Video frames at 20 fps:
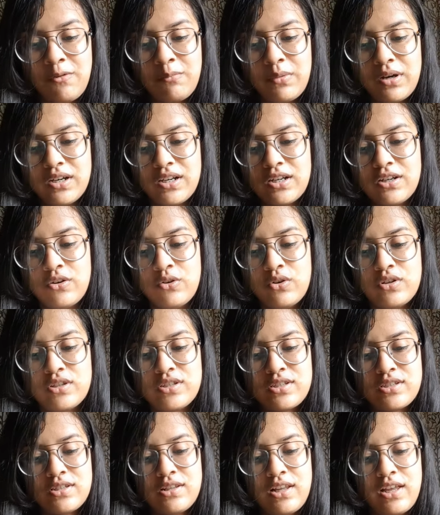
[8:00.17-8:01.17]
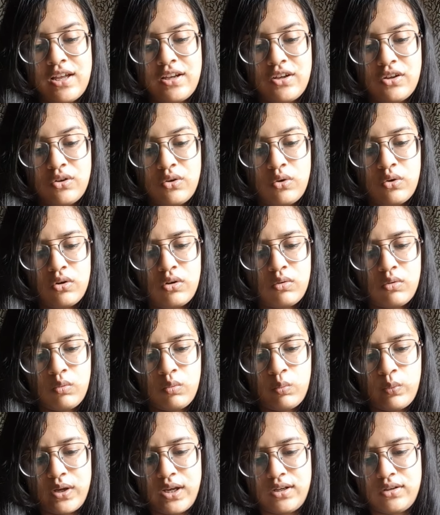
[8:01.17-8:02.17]
but it looks like a good
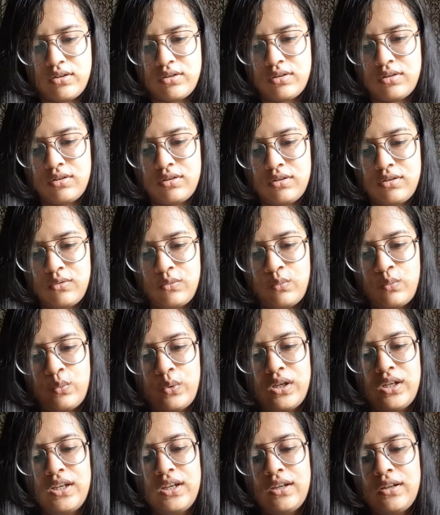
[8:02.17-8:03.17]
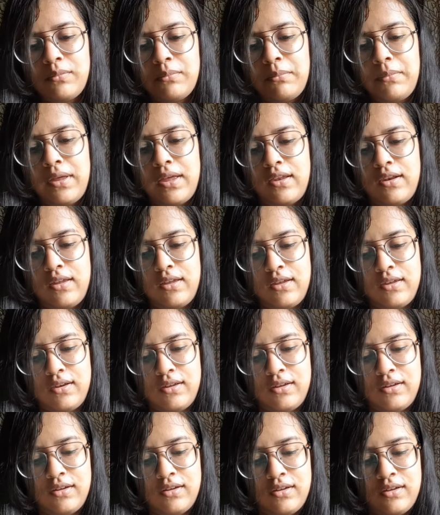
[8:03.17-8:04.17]
wait wait a minute
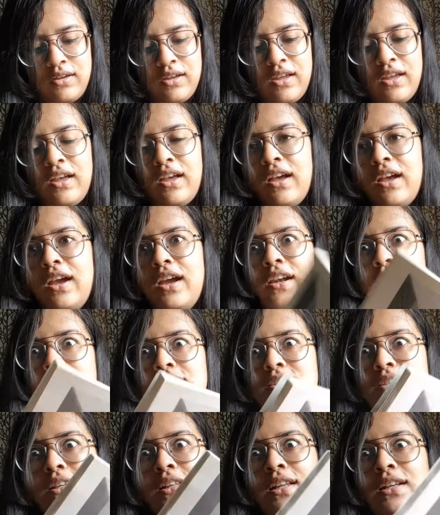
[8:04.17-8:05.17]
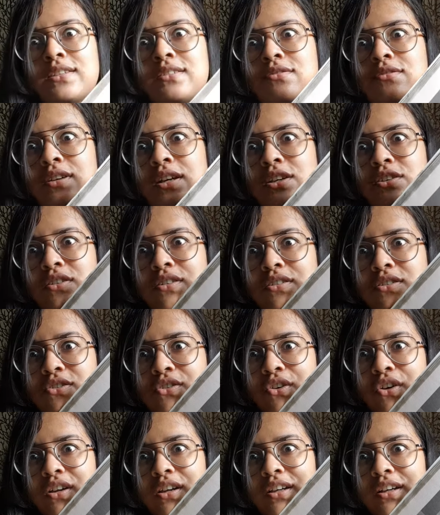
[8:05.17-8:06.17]
it has
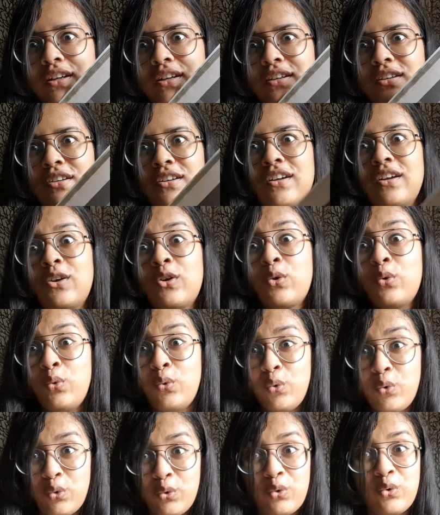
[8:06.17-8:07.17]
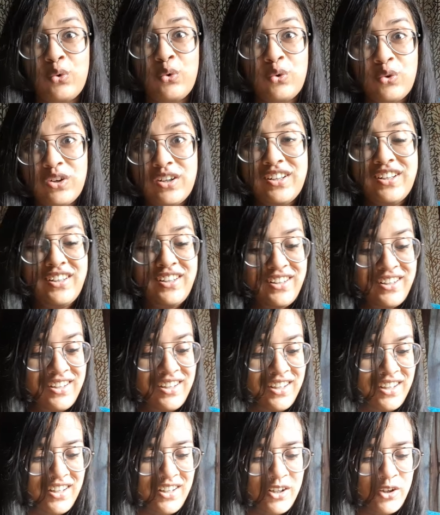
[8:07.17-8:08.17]
illustrations on it cool
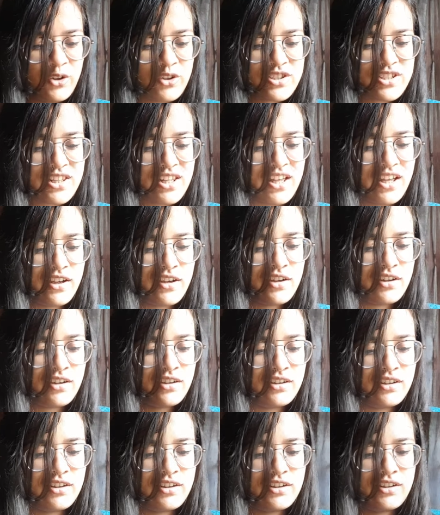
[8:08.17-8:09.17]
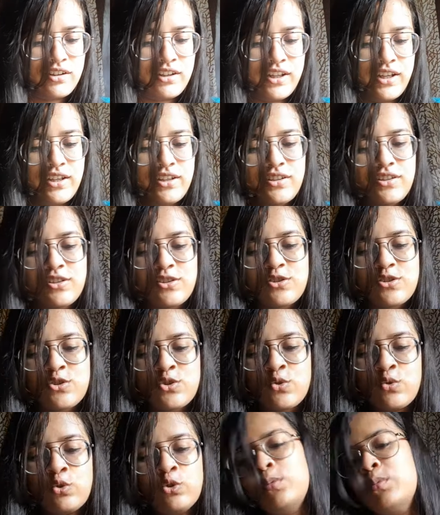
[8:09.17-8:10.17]
looks like uh, like
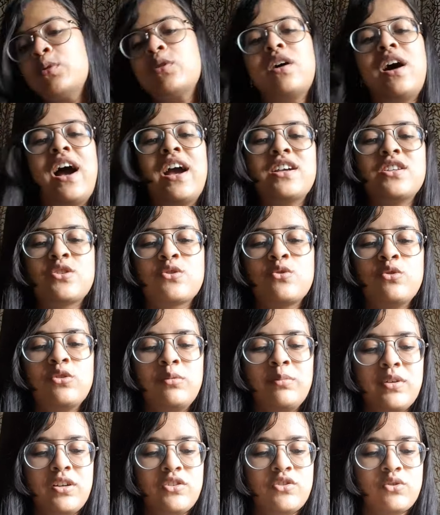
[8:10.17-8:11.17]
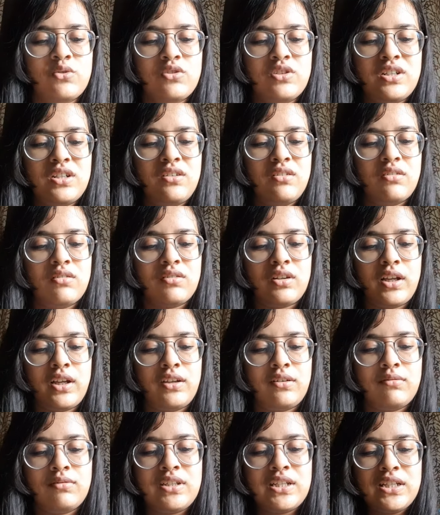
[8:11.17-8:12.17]
school high school major
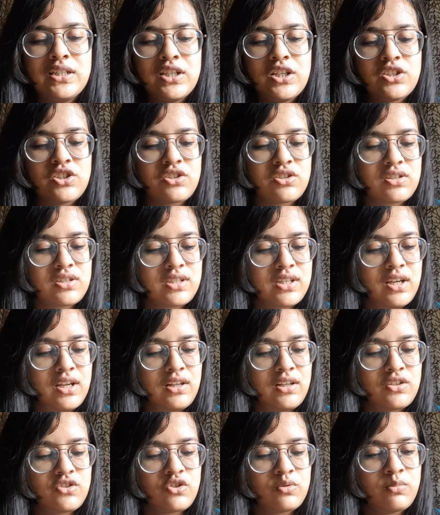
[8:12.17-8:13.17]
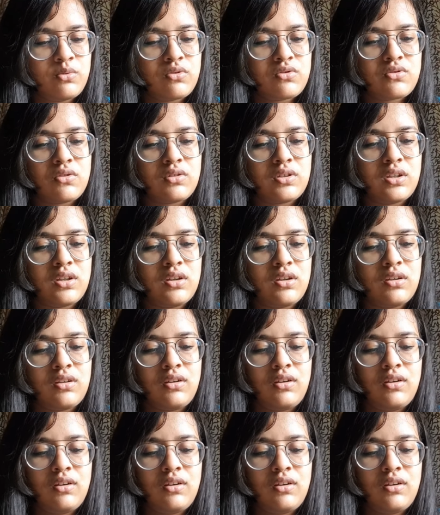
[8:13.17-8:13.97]
like teenagers ke liye jo books hote hain